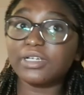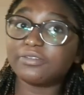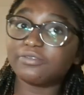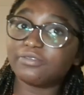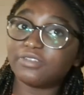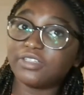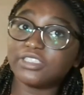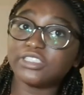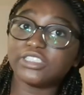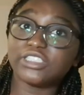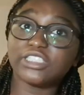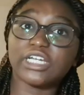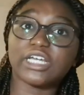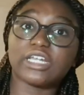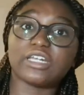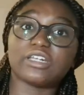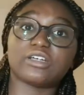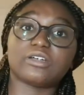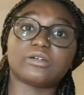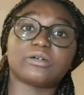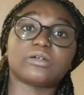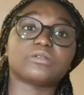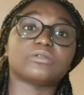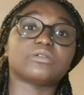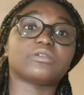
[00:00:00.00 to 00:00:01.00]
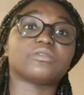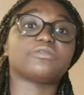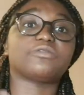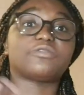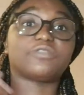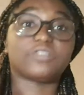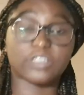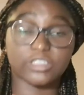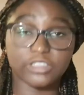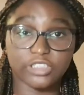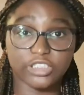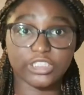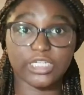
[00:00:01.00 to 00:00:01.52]
flagella,
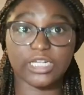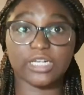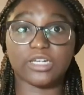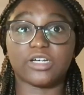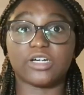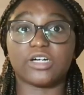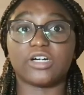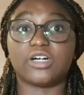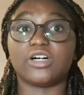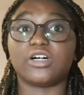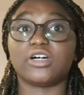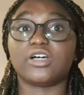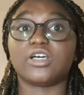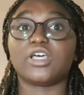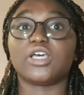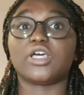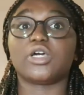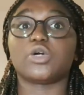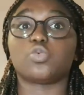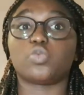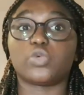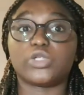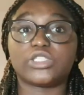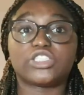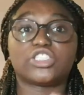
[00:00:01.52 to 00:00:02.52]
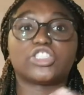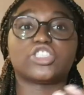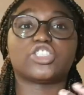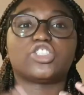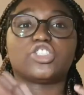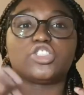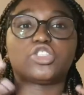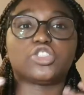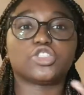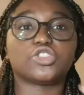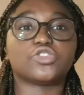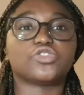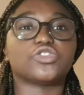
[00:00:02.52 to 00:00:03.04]
which is
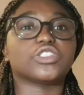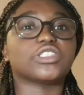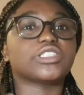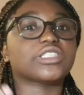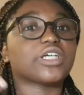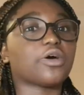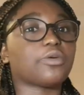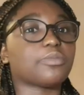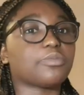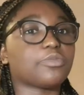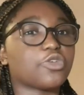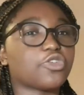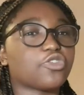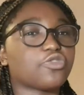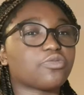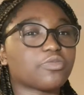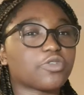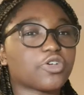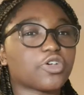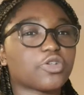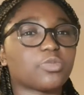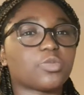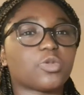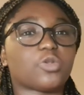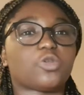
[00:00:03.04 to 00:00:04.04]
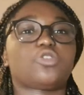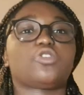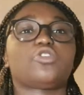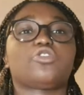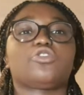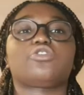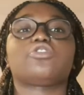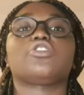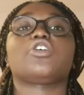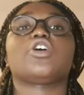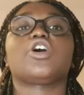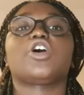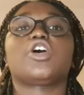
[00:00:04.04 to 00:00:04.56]
used for cell movement,
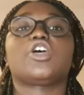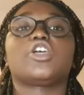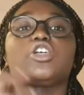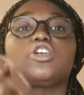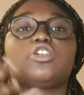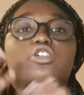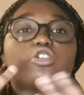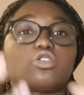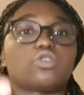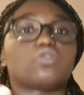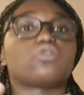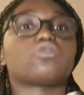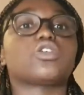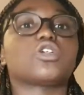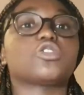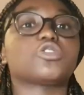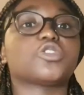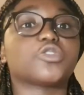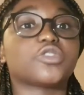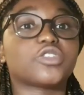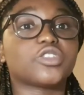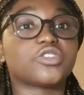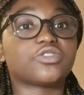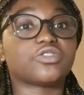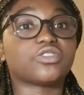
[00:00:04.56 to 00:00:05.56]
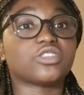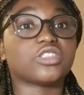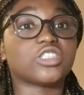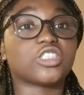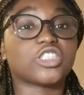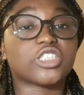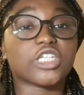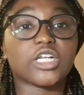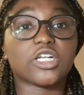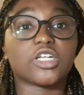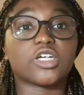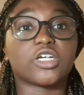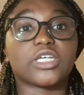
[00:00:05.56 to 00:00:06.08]
because the role of the
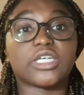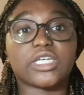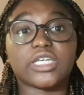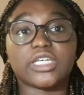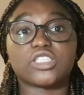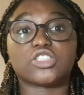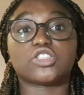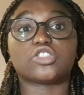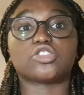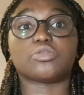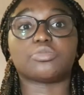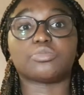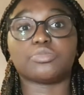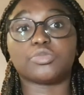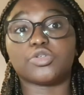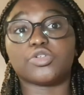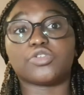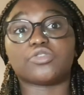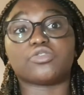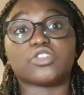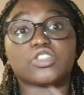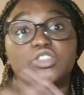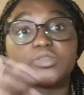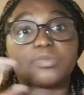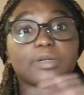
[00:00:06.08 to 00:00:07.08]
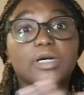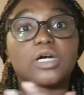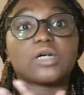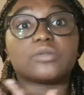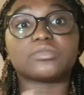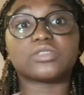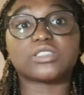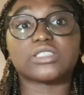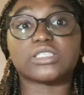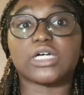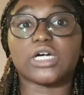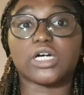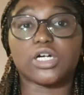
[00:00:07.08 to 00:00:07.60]
flagella is to move the sperm
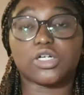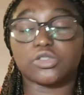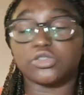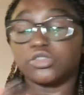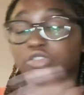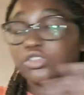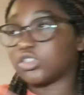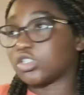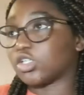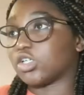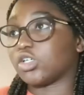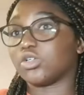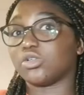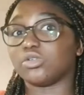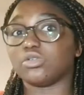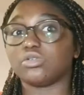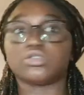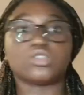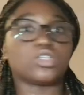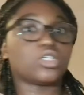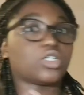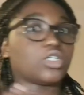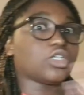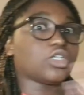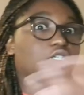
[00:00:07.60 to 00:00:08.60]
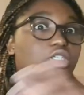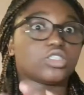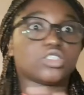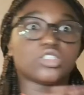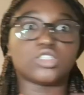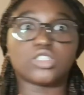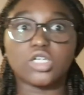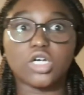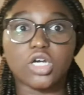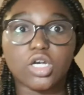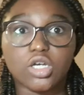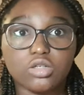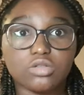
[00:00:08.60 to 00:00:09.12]
cells, so
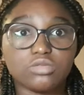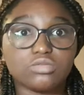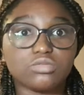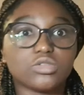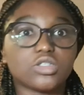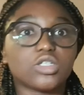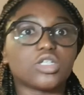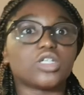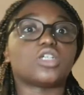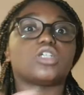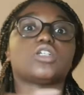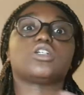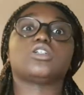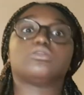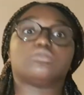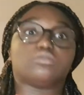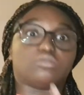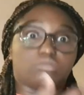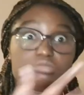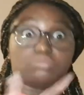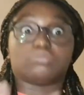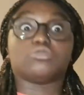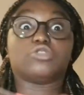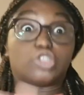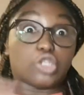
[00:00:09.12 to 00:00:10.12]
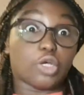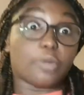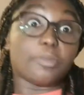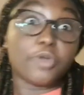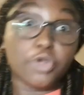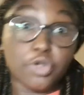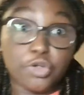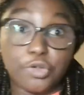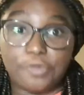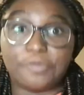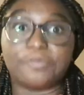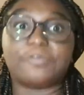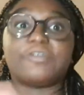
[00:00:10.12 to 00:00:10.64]
to
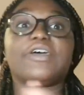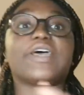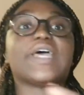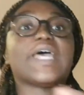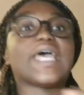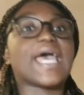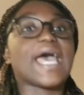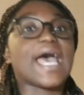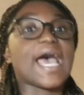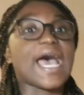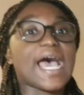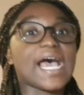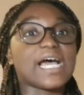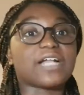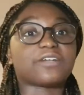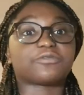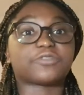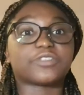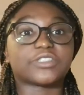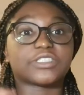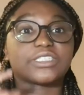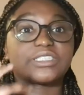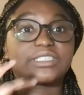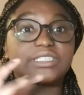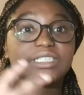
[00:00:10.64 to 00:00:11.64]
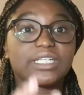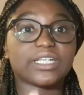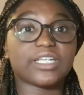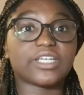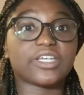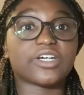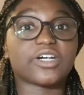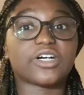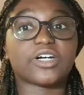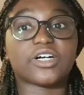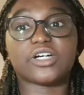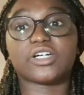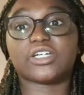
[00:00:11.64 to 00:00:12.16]
move. And for the
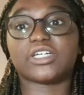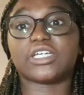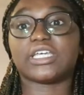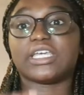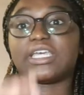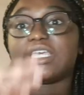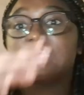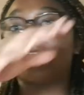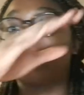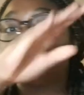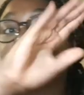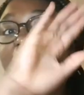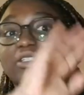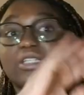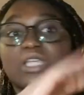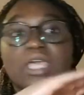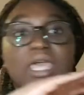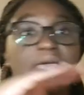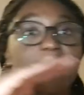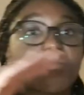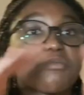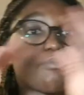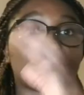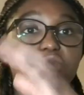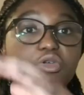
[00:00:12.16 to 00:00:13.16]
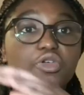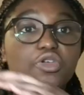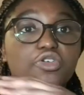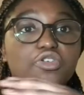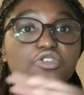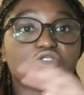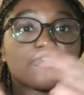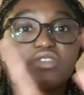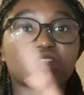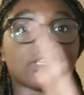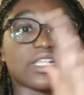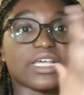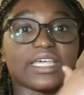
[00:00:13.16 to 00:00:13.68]
cilia, it
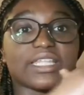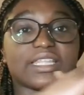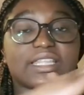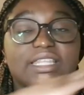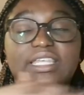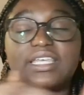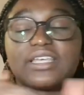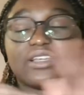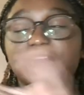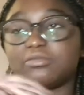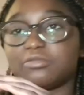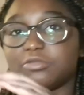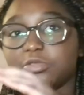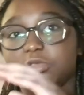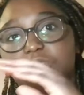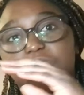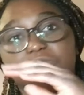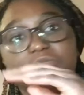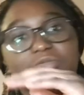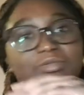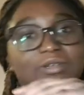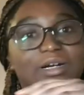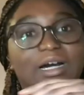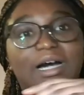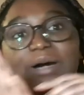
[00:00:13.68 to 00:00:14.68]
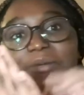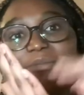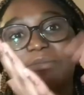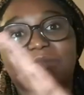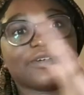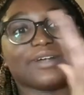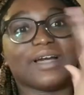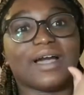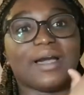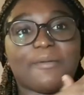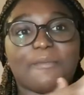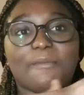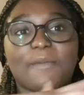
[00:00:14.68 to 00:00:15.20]
moves like this. Well, I'm
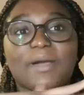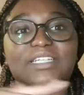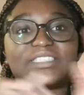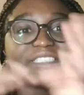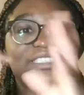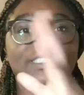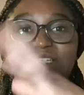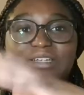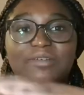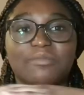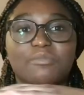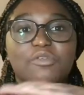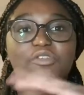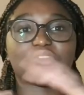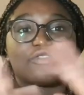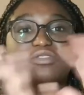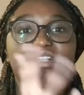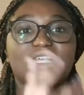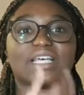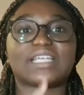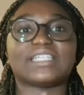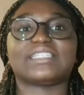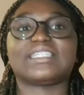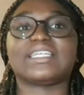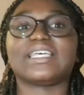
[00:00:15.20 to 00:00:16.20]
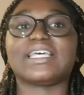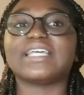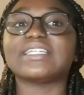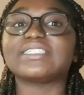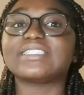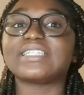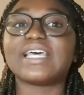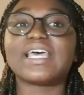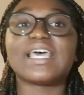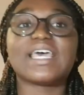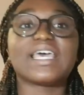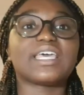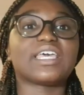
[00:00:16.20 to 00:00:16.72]
imagining it moves like this.
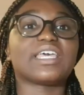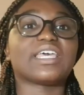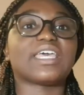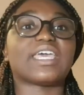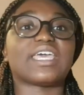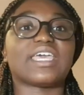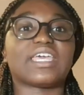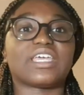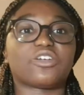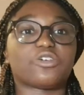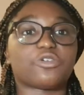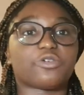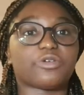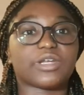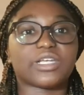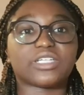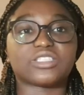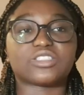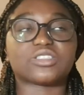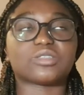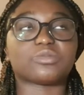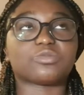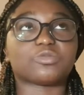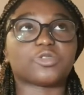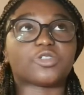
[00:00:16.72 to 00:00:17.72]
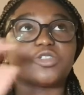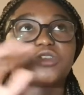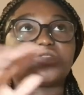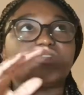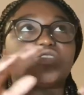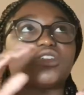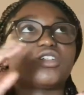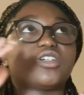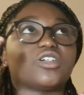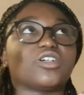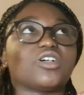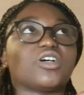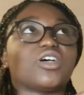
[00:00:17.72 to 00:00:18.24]
it creates somewhat of
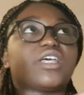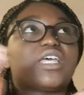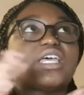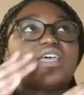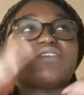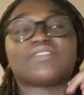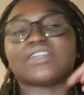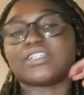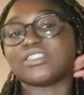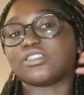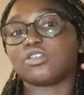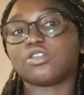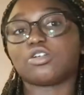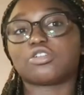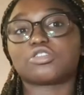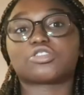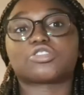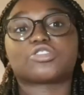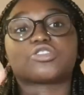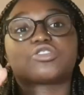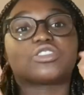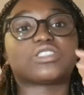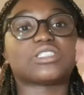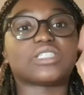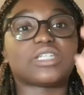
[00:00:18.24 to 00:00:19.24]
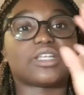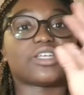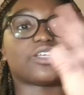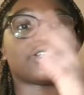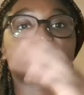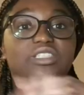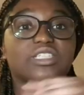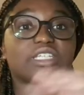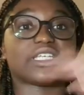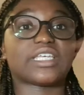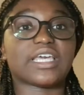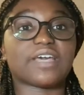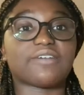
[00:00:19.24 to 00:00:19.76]
a, if there's lots of cilia
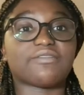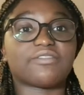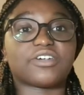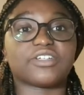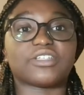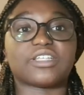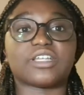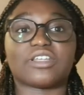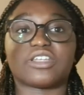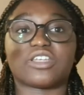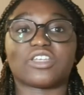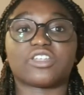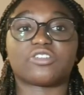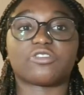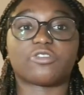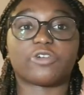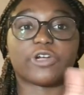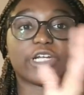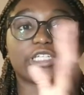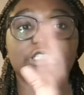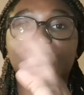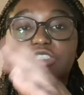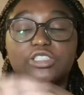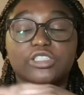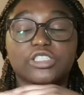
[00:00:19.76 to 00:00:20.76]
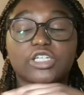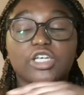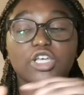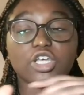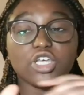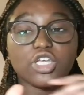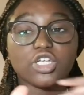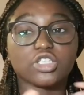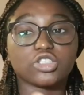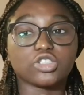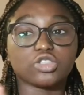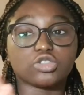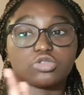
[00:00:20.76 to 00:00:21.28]
together, then it creates a
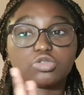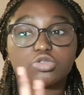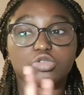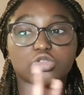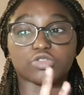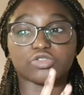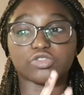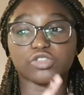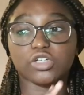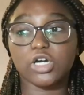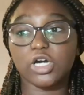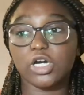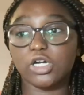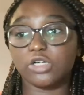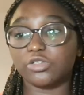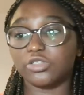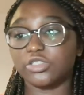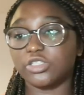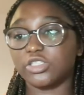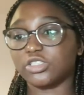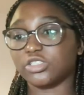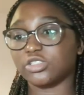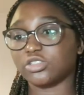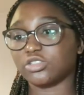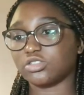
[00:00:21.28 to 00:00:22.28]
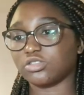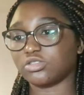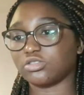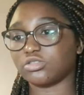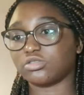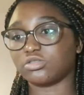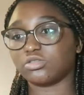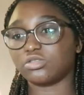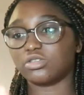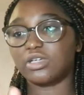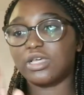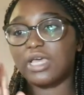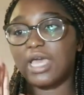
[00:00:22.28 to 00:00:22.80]
sort of current,
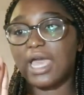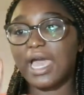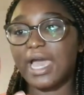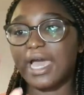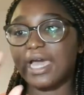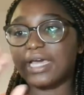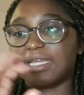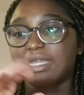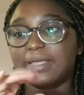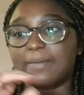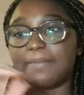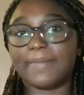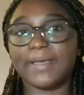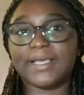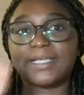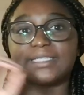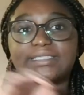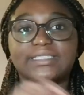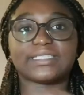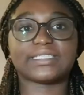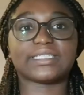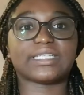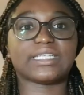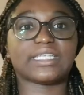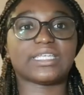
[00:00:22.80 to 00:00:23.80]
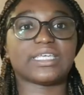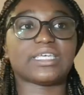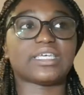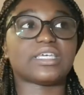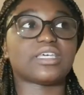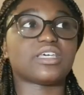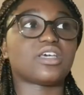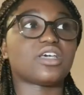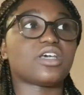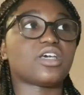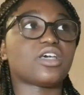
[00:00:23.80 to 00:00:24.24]
and it basically